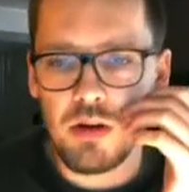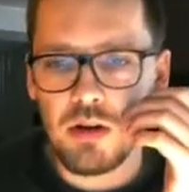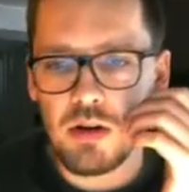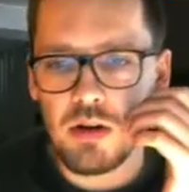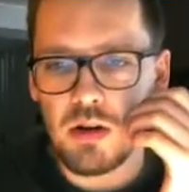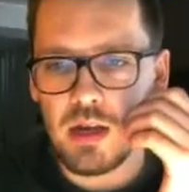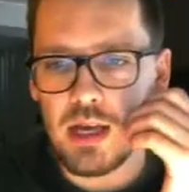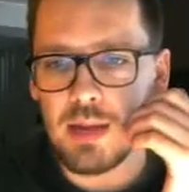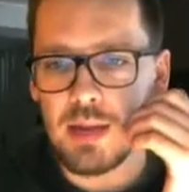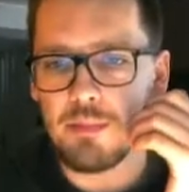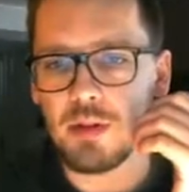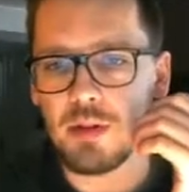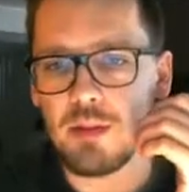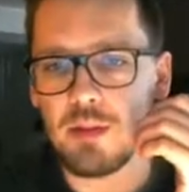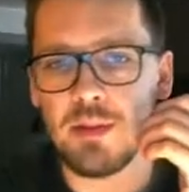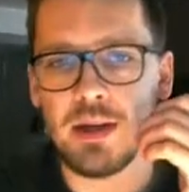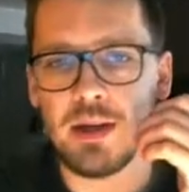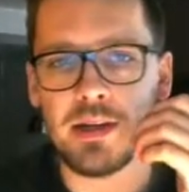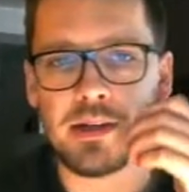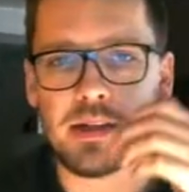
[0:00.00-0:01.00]
to
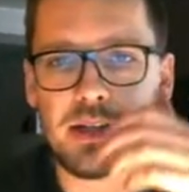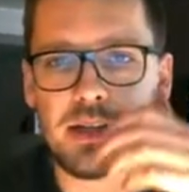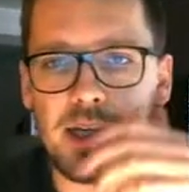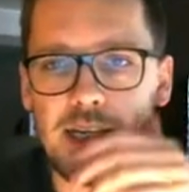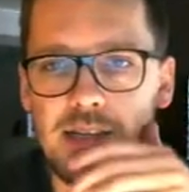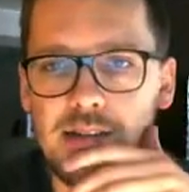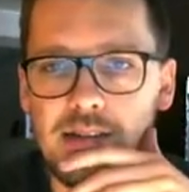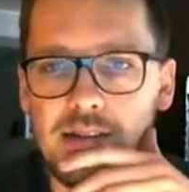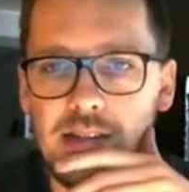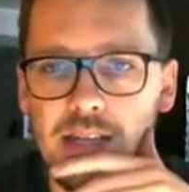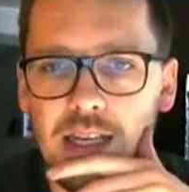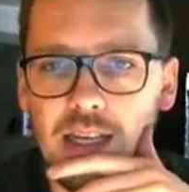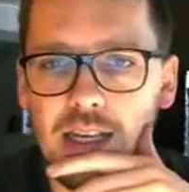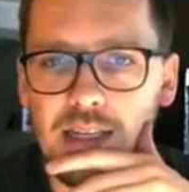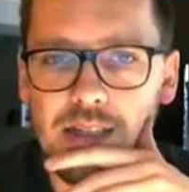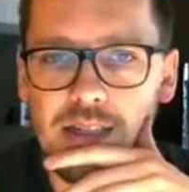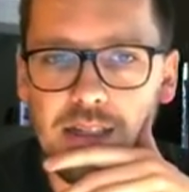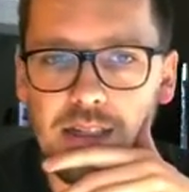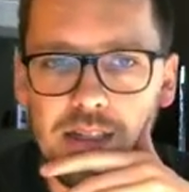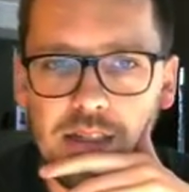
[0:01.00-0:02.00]
implement a
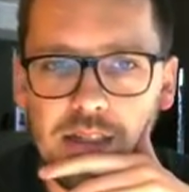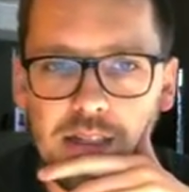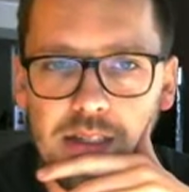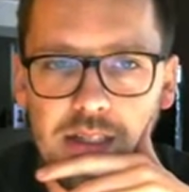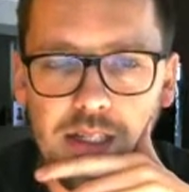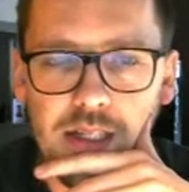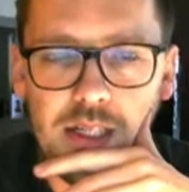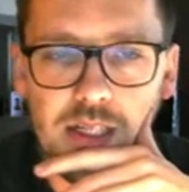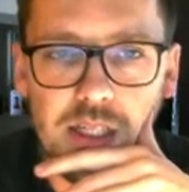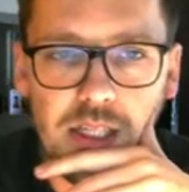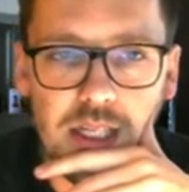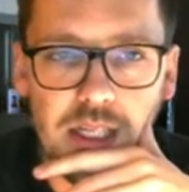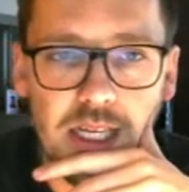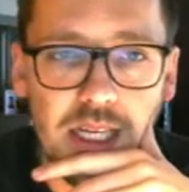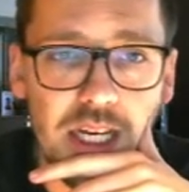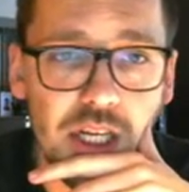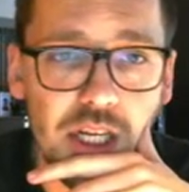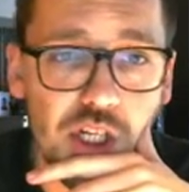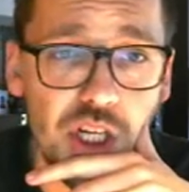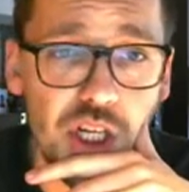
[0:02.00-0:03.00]

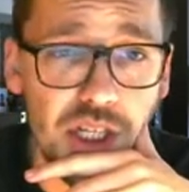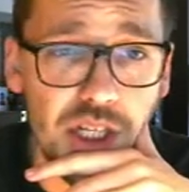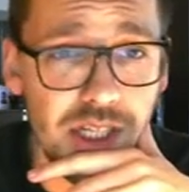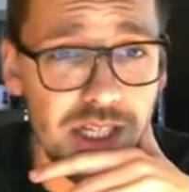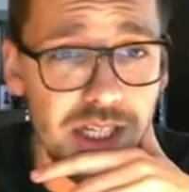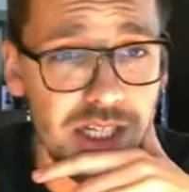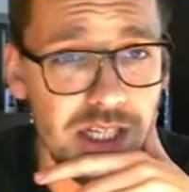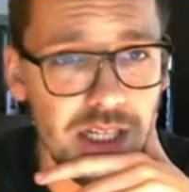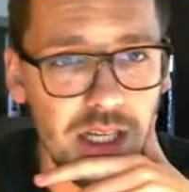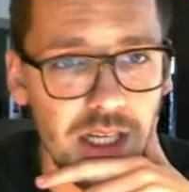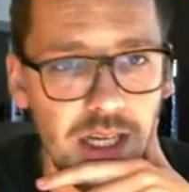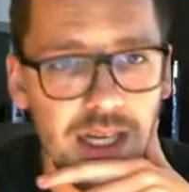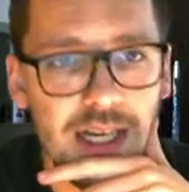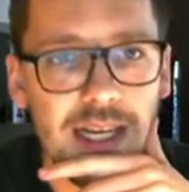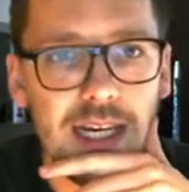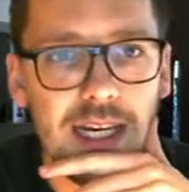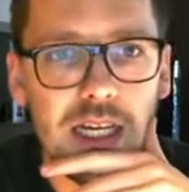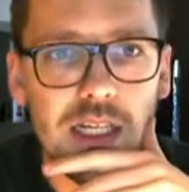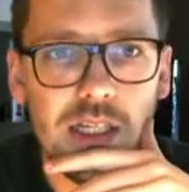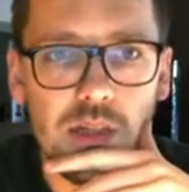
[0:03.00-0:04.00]
citizens...
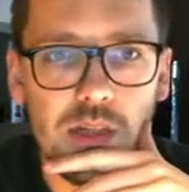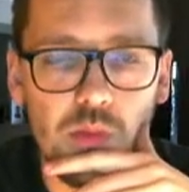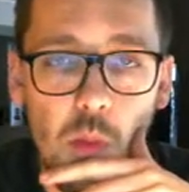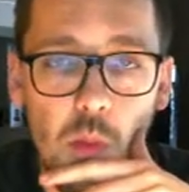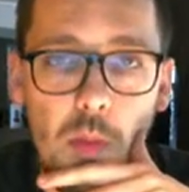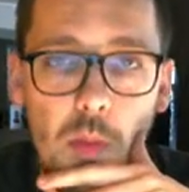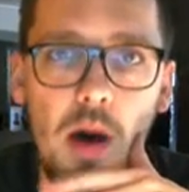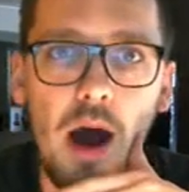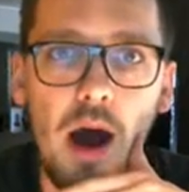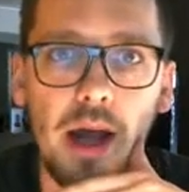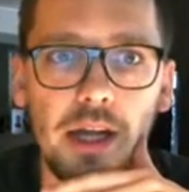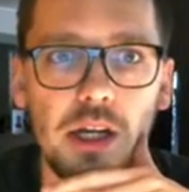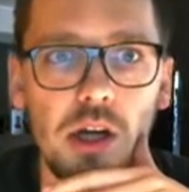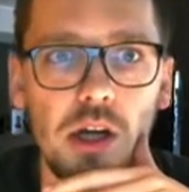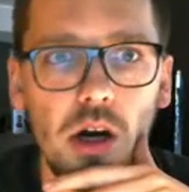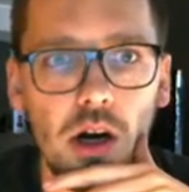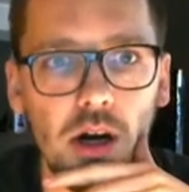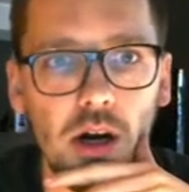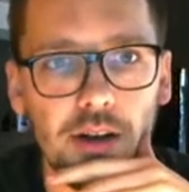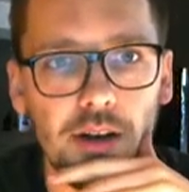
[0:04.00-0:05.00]
My
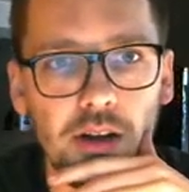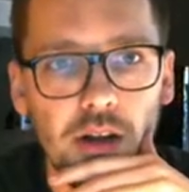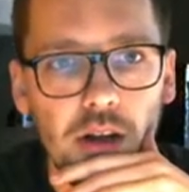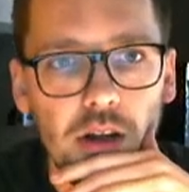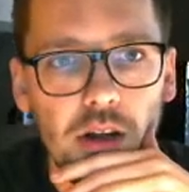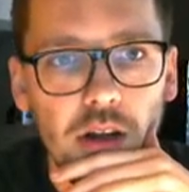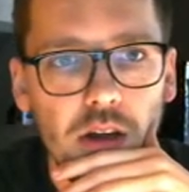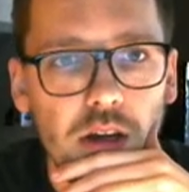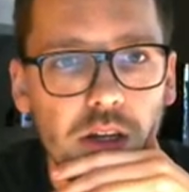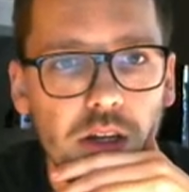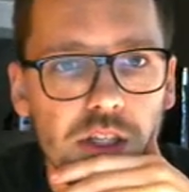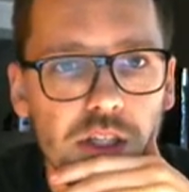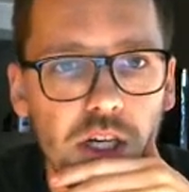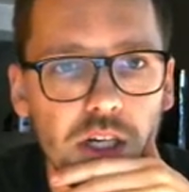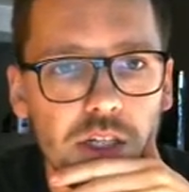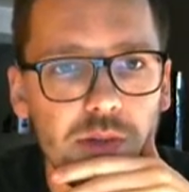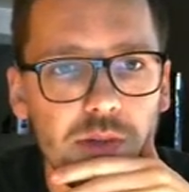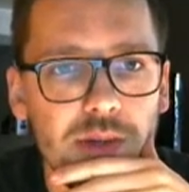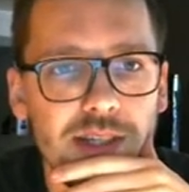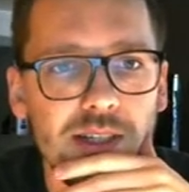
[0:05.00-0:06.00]
god.
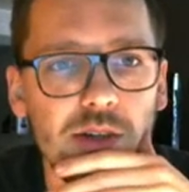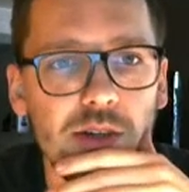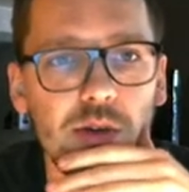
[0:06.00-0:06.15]
Tongue twister.